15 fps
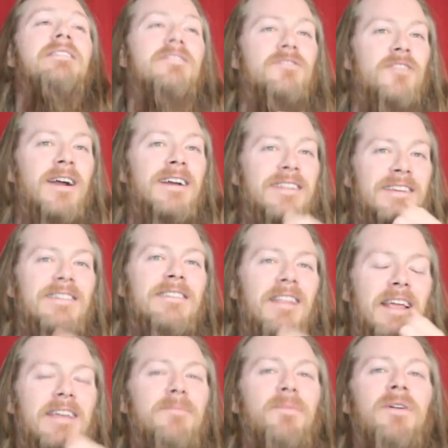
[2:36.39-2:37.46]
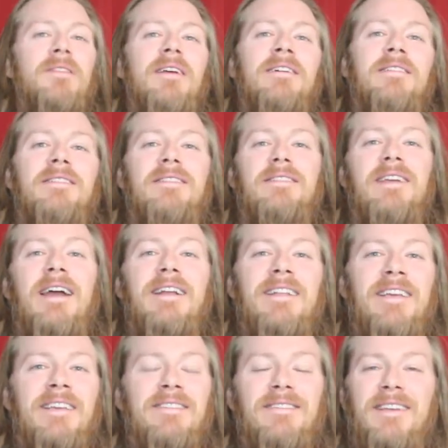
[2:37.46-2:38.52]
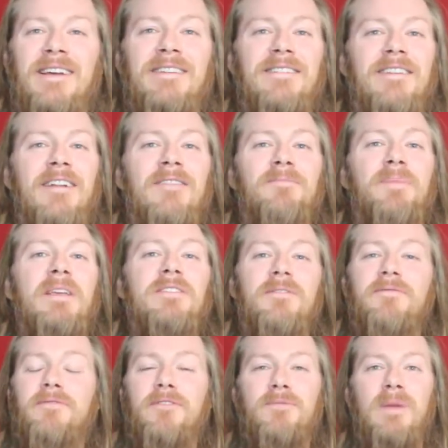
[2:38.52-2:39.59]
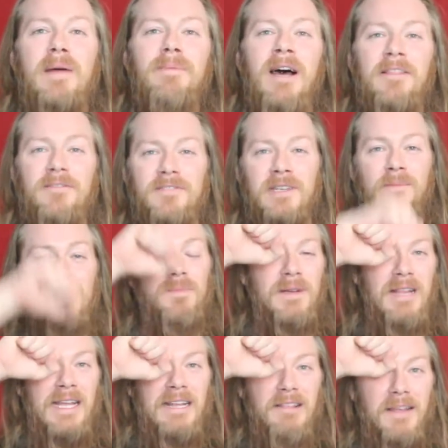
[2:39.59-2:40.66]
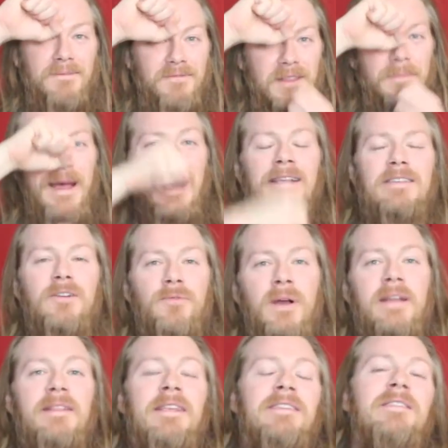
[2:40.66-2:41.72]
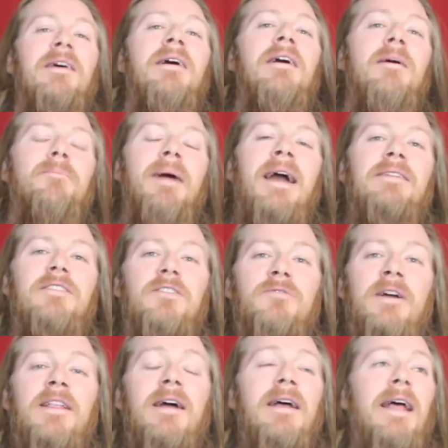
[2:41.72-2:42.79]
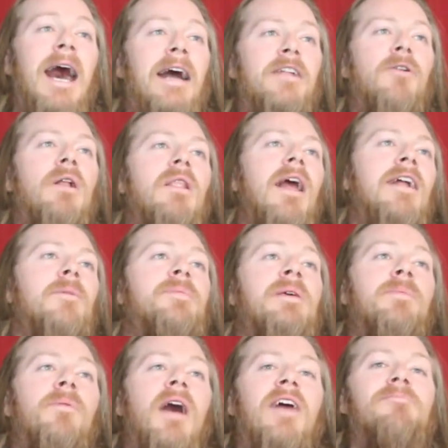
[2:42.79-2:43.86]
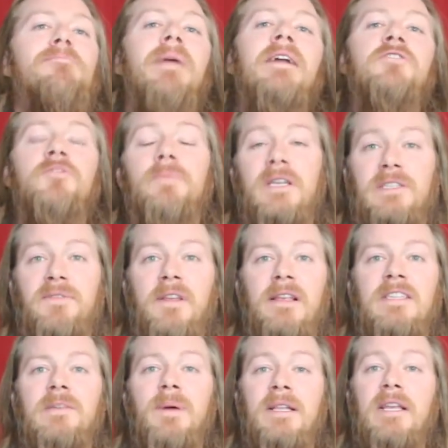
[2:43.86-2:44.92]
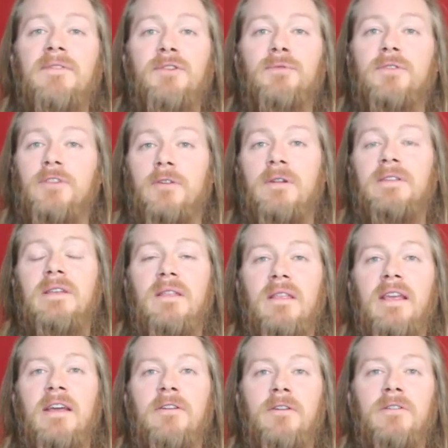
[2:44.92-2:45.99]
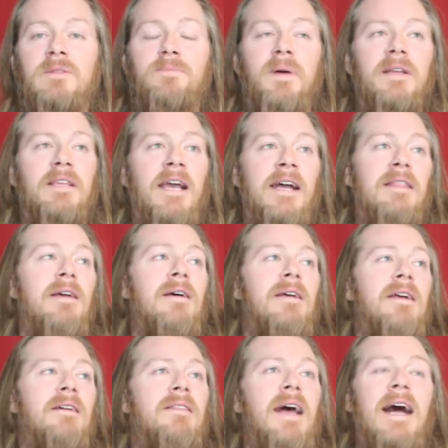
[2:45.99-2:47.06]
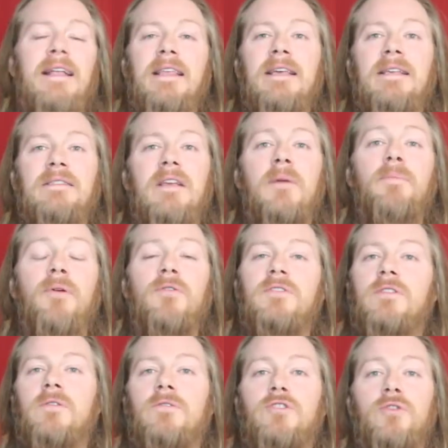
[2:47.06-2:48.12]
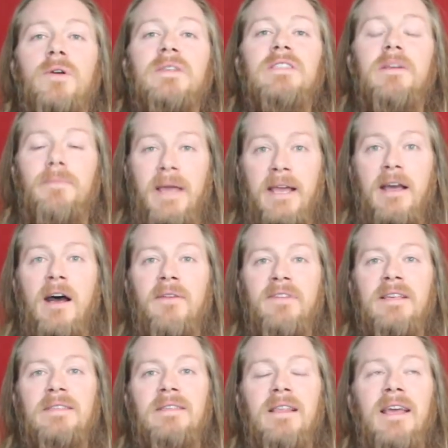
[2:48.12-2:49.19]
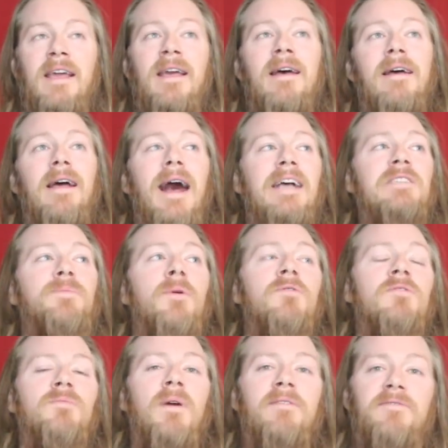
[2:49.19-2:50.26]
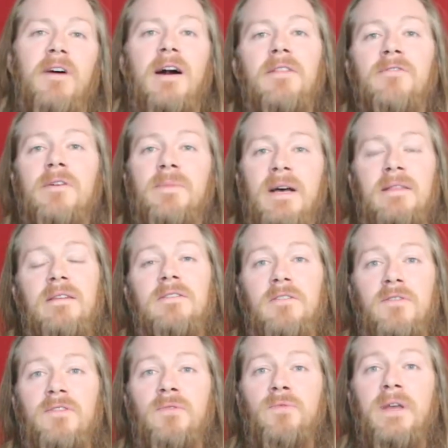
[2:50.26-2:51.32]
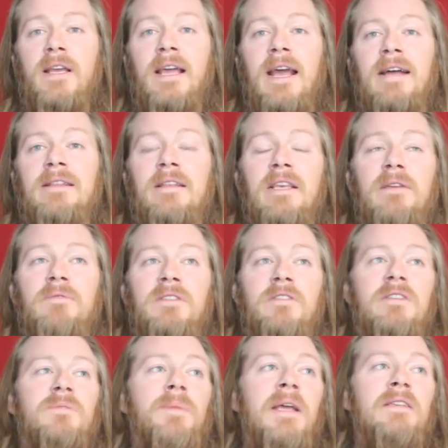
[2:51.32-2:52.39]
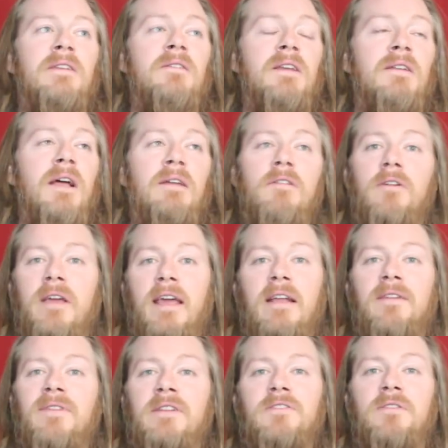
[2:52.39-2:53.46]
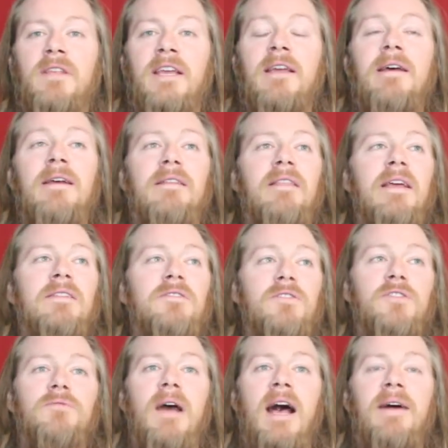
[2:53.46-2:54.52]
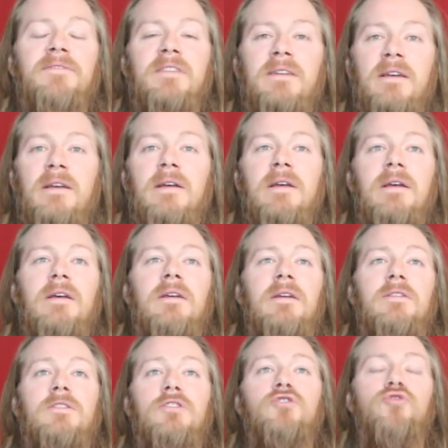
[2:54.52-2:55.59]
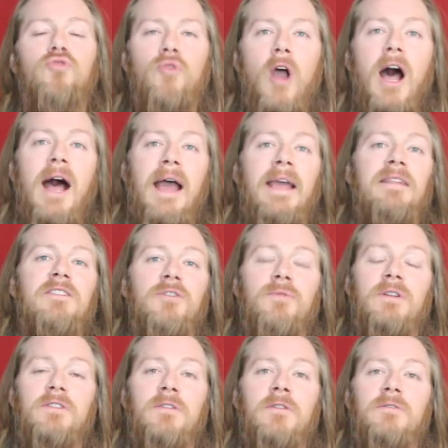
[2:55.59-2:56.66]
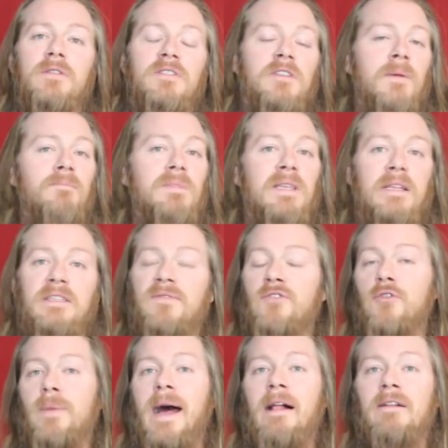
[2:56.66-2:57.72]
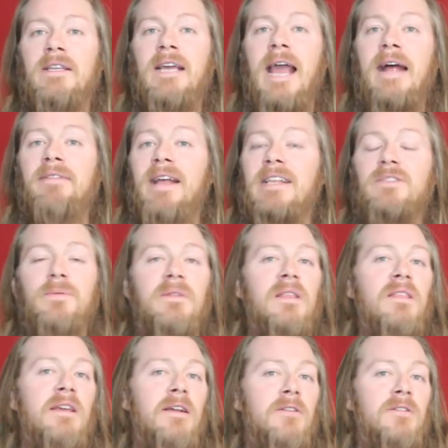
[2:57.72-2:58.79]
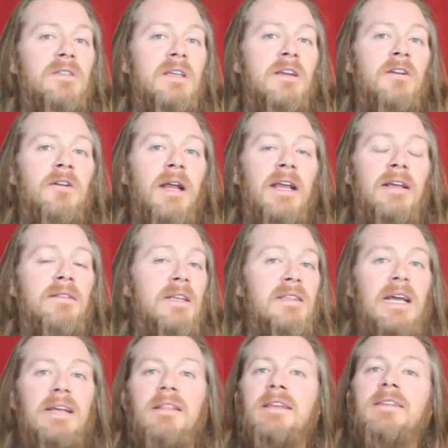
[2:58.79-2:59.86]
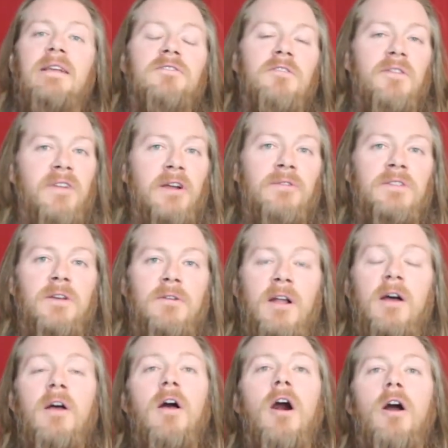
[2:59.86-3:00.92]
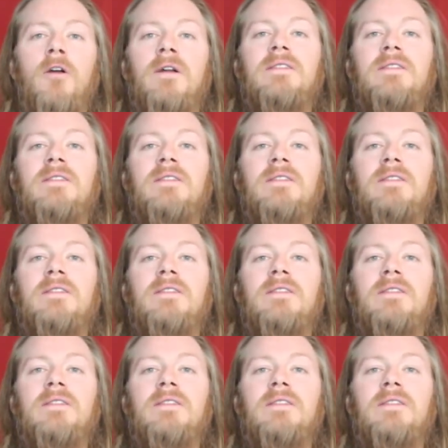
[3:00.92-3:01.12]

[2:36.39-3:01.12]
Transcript: trying to put a tiny piece of food in my mouth or something, but lift the mask, quickness back to it. I know a lot of people have major mixed feelings about even returning to theaters, but yet that is a personal choice to make, obviously. I spoke with my father about this over the weekend, and he was just basically like, look kid, eventually things do have to try to return to some sense of normality, and that's what the theaters here in the deadly desert of Arizona are